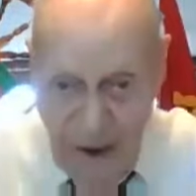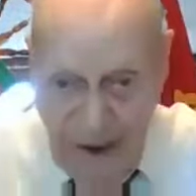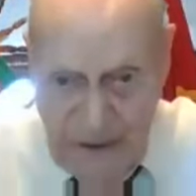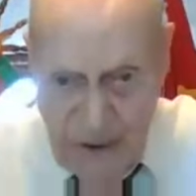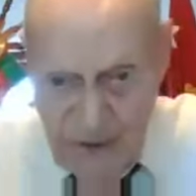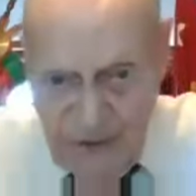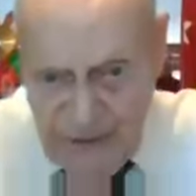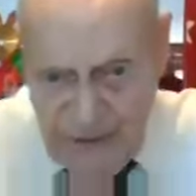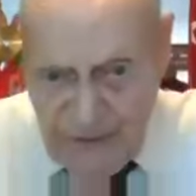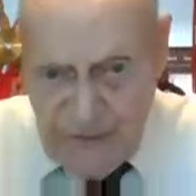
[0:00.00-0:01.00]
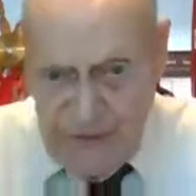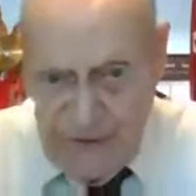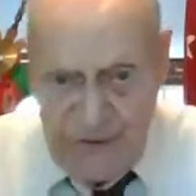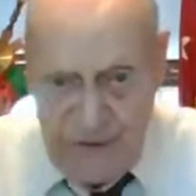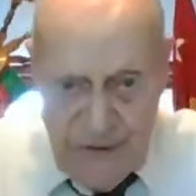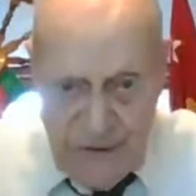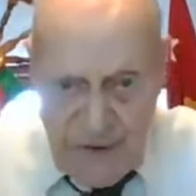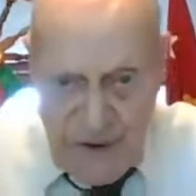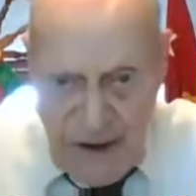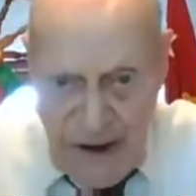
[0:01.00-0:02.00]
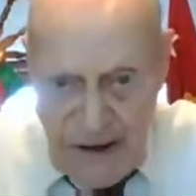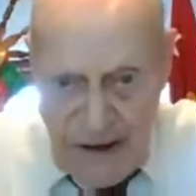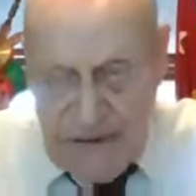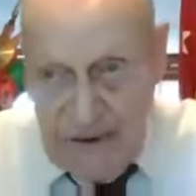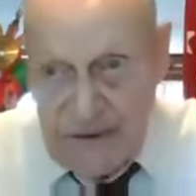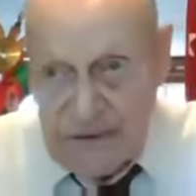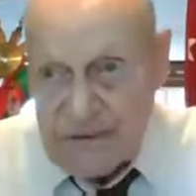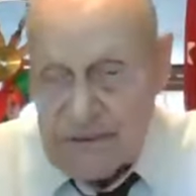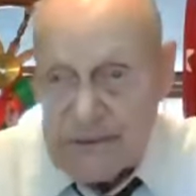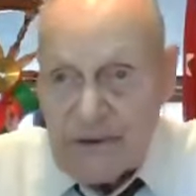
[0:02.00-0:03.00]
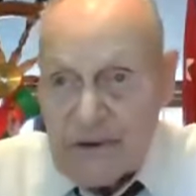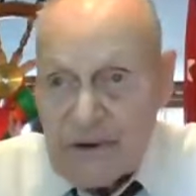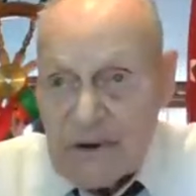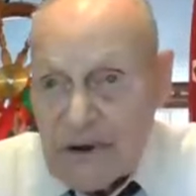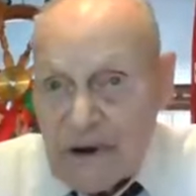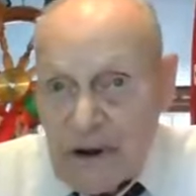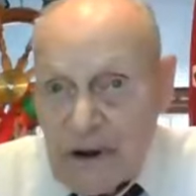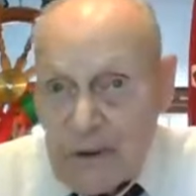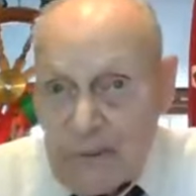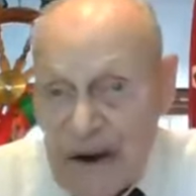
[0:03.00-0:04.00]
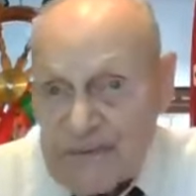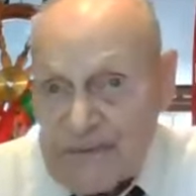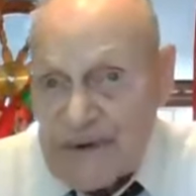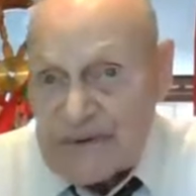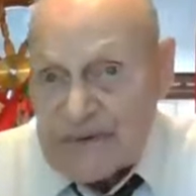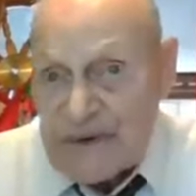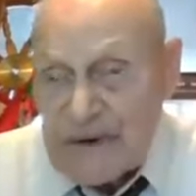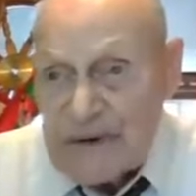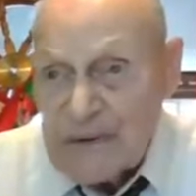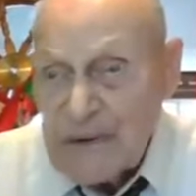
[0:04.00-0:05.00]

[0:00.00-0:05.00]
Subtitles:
buy eagle feathers. And but I think the